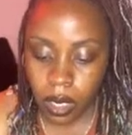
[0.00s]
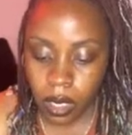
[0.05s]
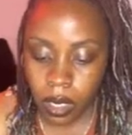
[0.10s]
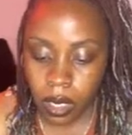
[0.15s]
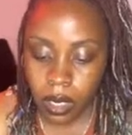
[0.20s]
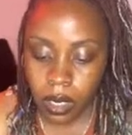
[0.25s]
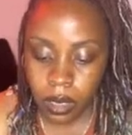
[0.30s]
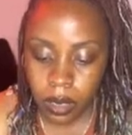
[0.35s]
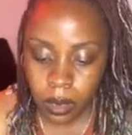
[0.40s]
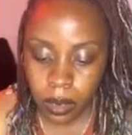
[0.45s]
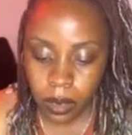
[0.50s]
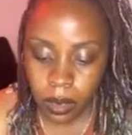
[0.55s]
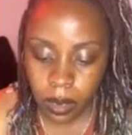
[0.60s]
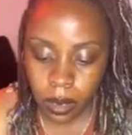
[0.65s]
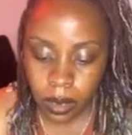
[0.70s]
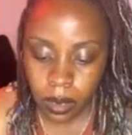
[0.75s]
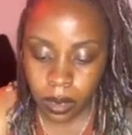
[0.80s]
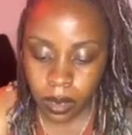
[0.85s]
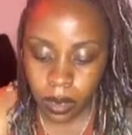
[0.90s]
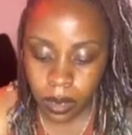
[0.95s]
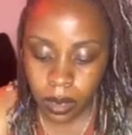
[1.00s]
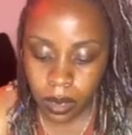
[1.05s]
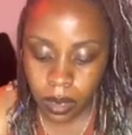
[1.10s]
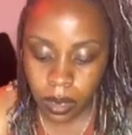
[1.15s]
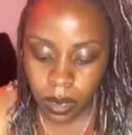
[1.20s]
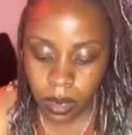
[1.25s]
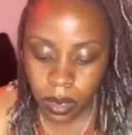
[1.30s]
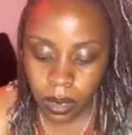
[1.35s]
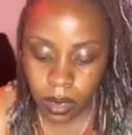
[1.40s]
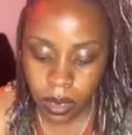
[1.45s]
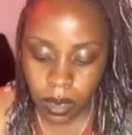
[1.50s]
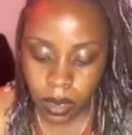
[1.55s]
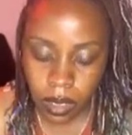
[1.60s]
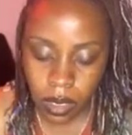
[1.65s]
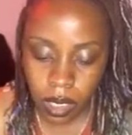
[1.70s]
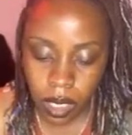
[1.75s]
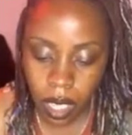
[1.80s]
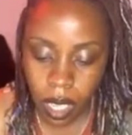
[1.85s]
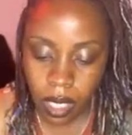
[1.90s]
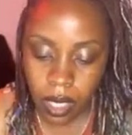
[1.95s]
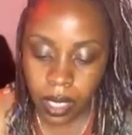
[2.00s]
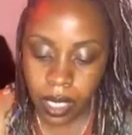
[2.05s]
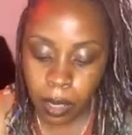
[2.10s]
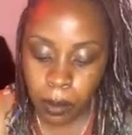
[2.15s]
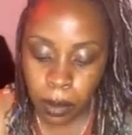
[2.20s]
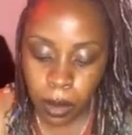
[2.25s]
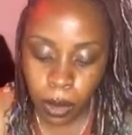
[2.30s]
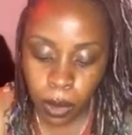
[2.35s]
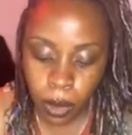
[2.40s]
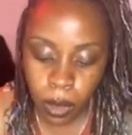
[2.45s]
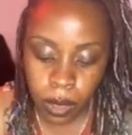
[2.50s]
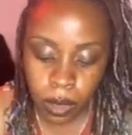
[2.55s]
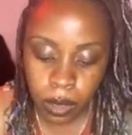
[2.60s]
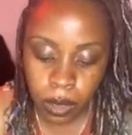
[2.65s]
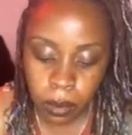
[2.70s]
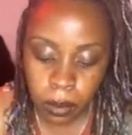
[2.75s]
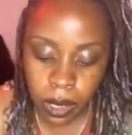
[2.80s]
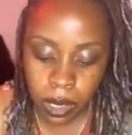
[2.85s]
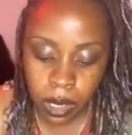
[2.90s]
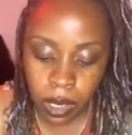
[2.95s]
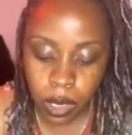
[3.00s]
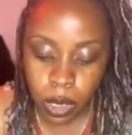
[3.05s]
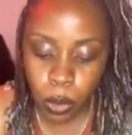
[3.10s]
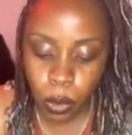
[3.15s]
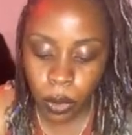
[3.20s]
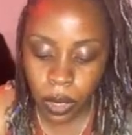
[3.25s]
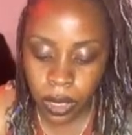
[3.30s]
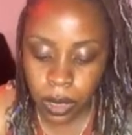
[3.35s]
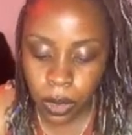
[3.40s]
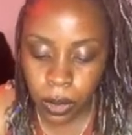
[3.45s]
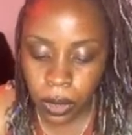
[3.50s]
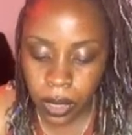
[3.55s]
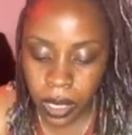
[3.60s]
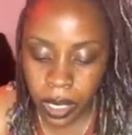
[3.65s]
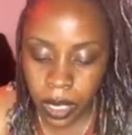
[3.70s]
Hmm. I think I'm gonna go a little bit of Toy Story.